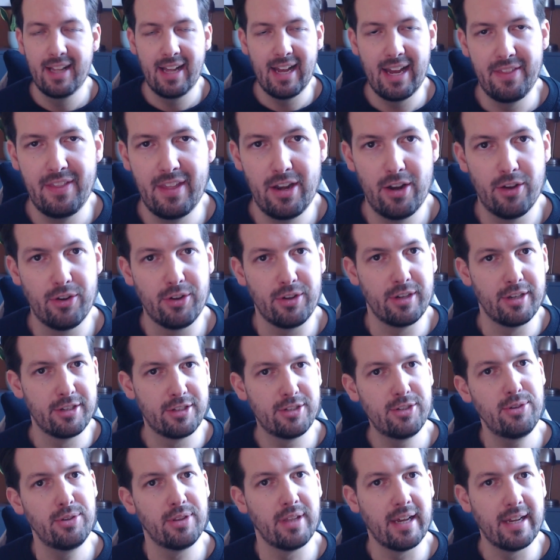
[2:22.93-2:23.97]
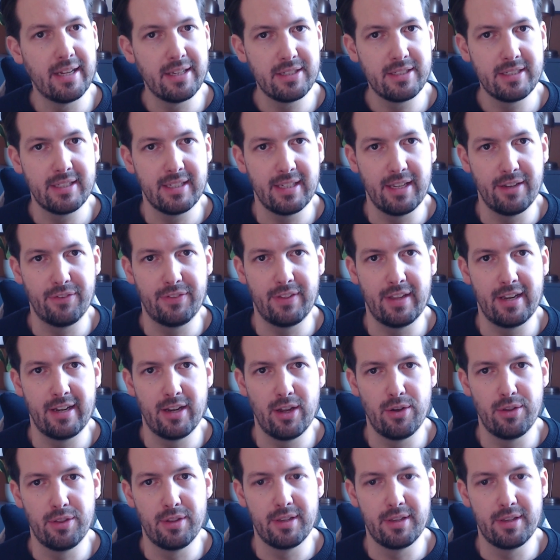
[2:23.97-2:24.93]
and they're not going to do that if they know